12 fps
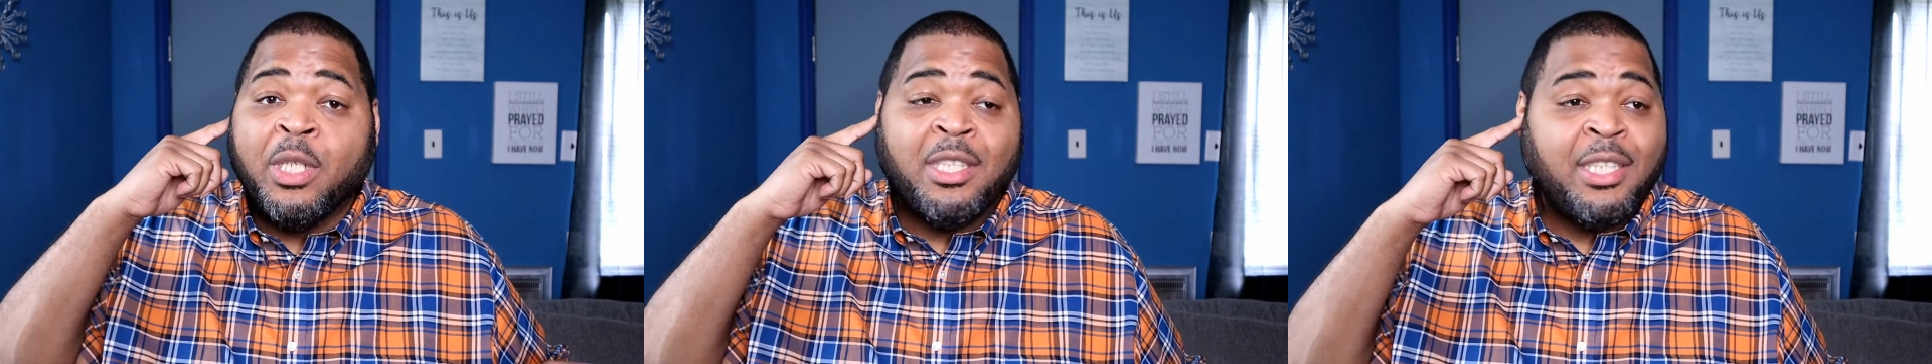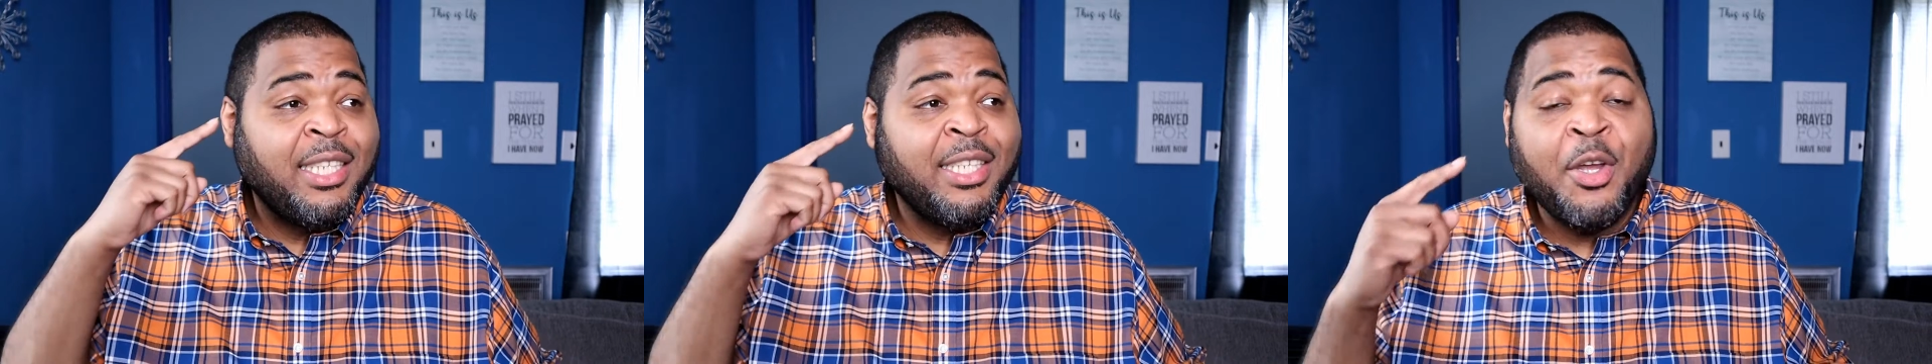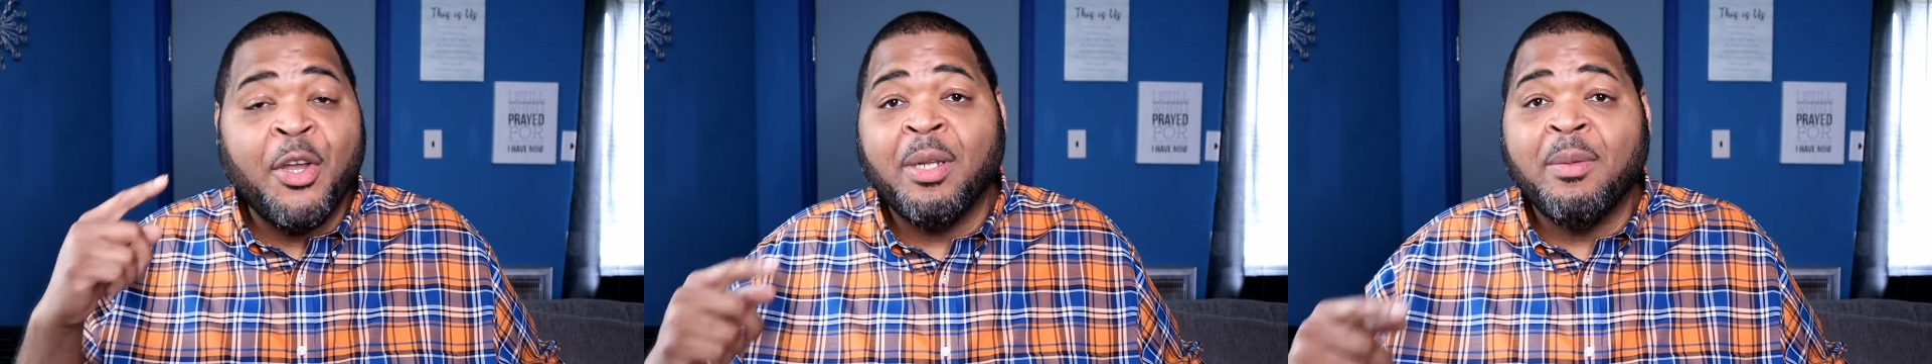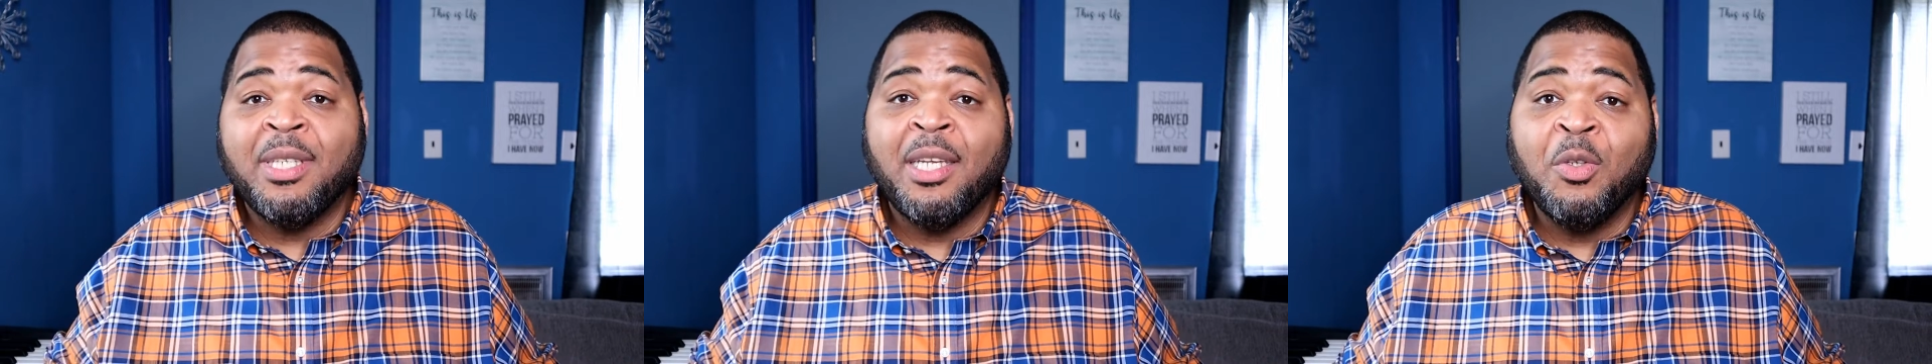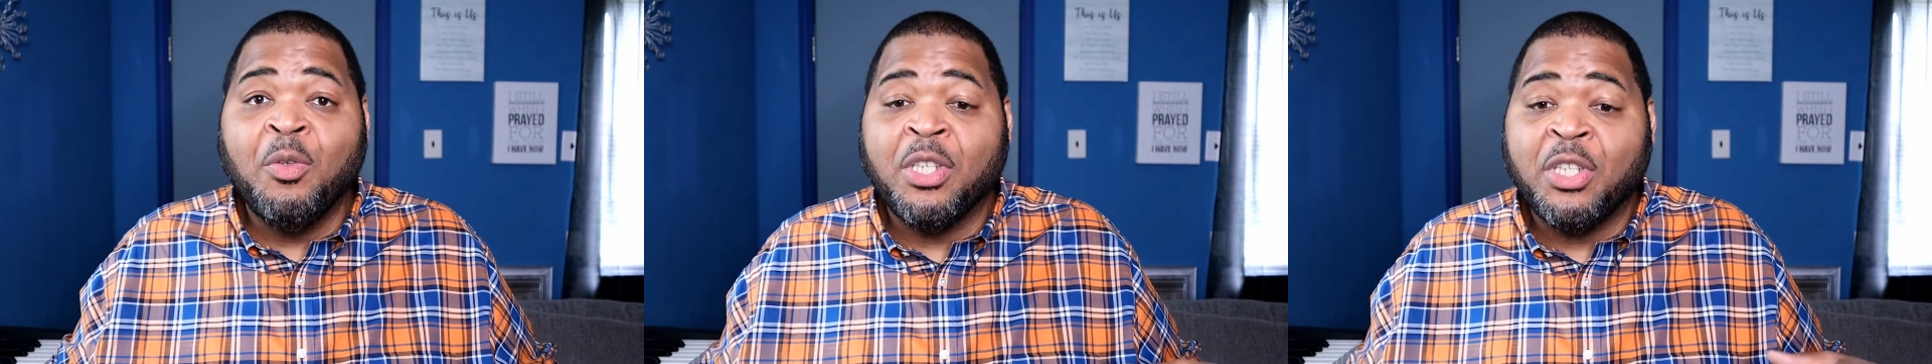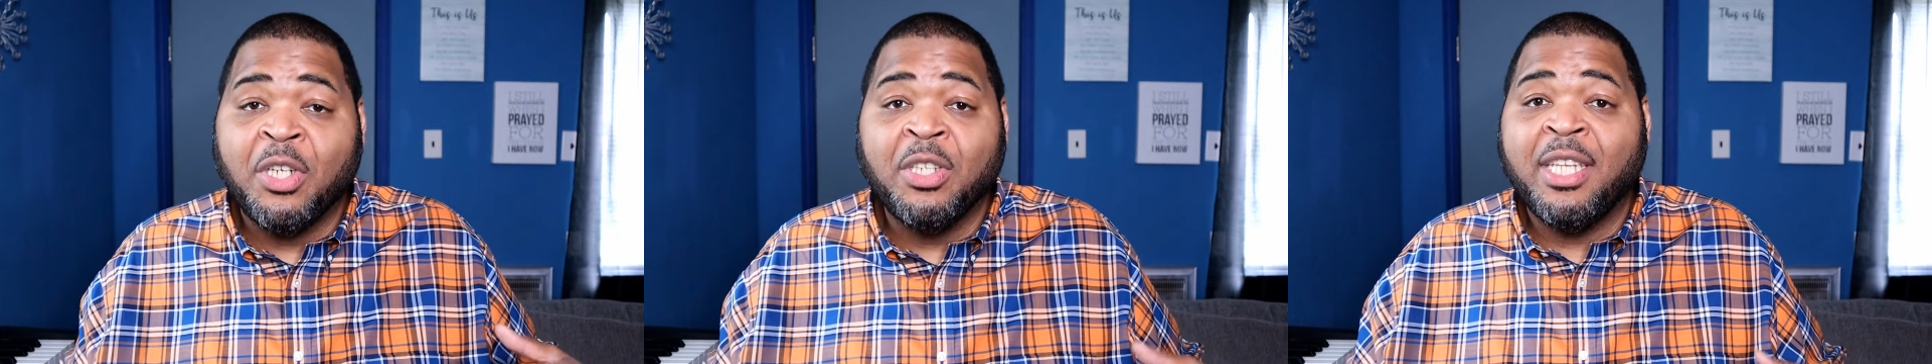And when she heard him say
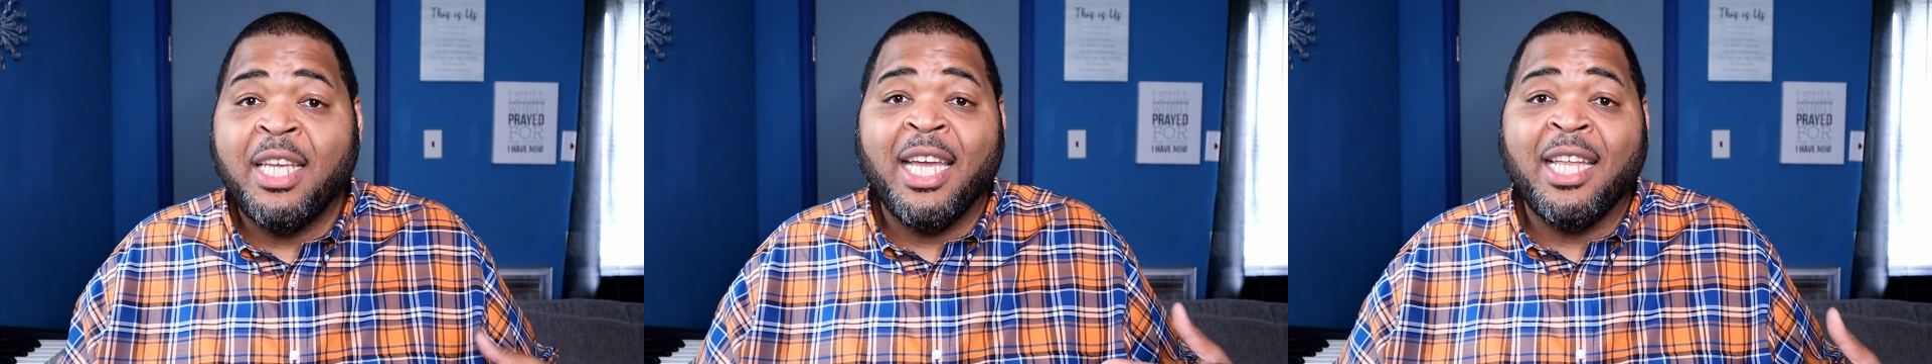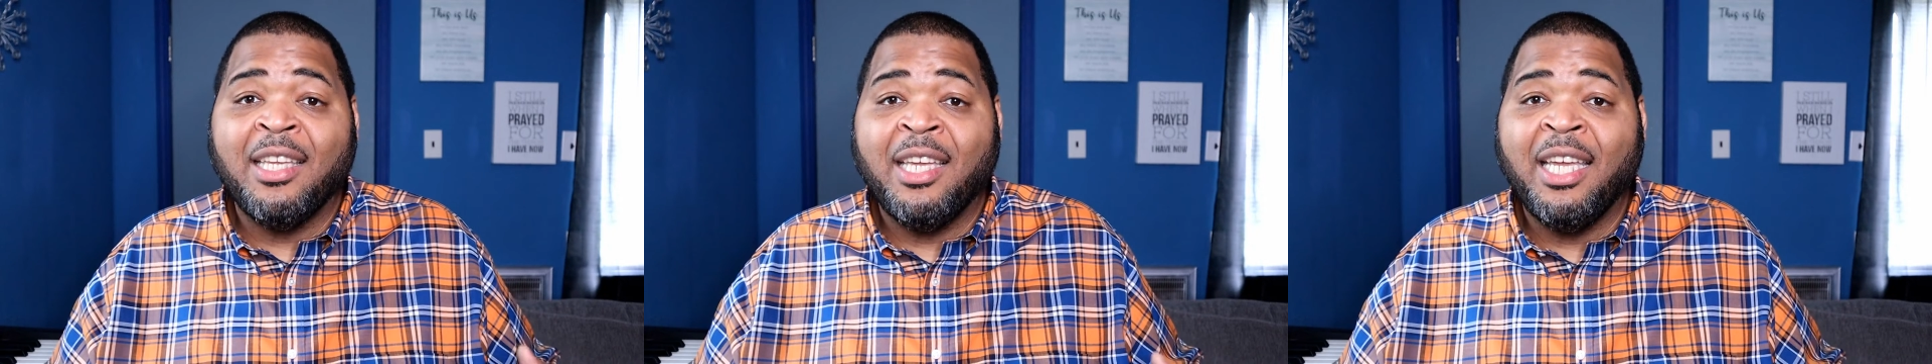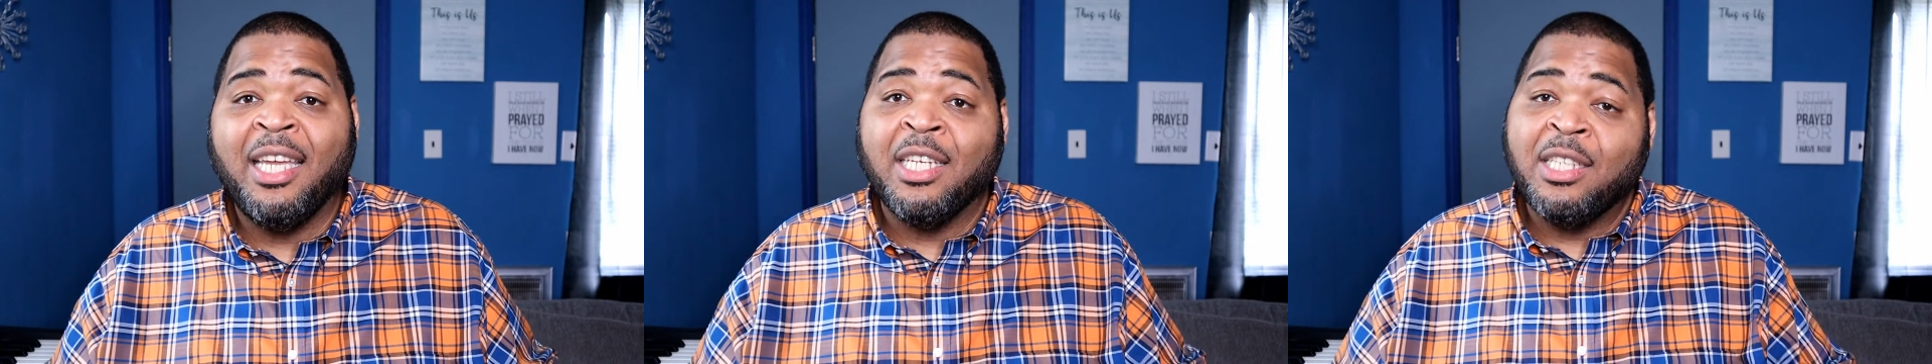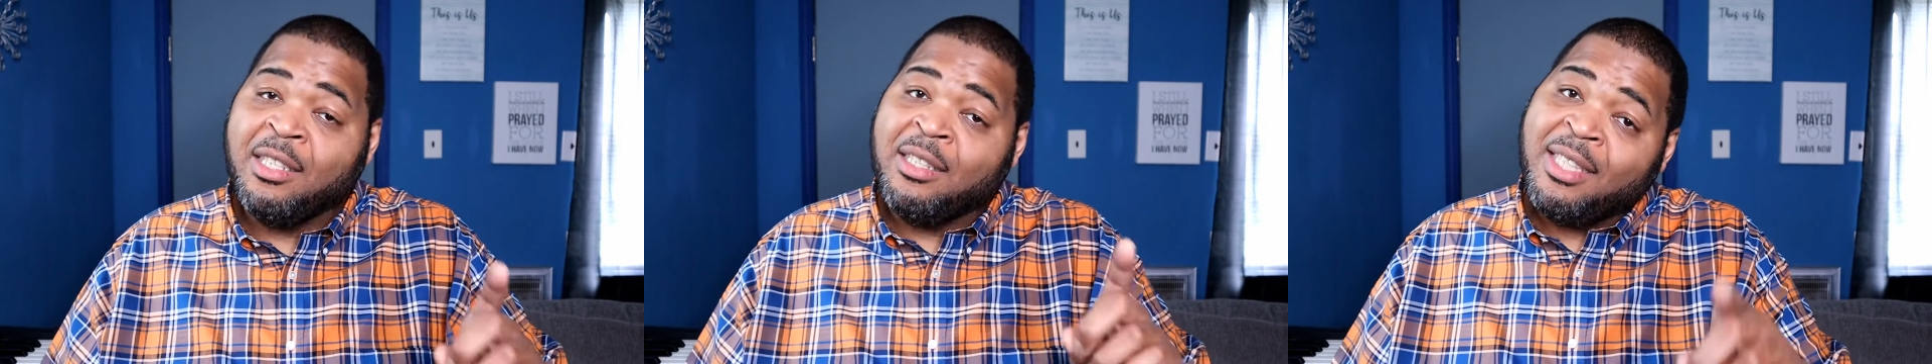do the church thing at the end,